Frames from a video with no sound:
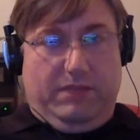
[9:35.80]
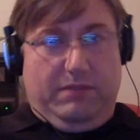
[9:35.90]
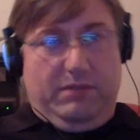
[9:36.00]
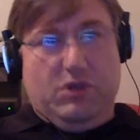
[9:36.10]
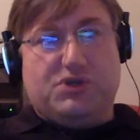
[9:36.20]

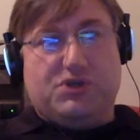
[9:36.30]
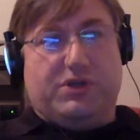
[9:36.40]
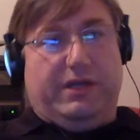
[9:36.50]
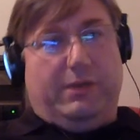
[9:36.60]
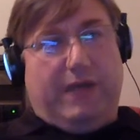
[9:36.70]

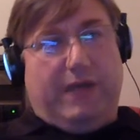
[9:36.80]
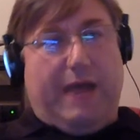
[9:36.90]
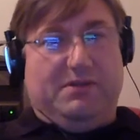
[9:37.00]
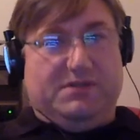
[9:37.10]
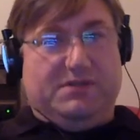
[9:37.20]
Usually what
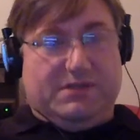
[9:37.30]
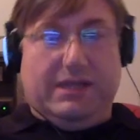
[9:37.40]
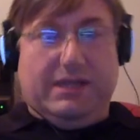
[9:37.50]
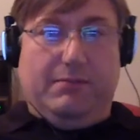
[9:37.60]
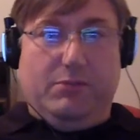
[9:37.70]
happens is
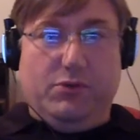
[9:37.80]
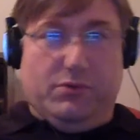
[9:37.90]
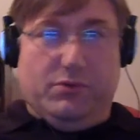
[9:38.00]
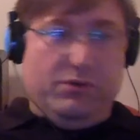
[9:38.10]
Lindy Moon,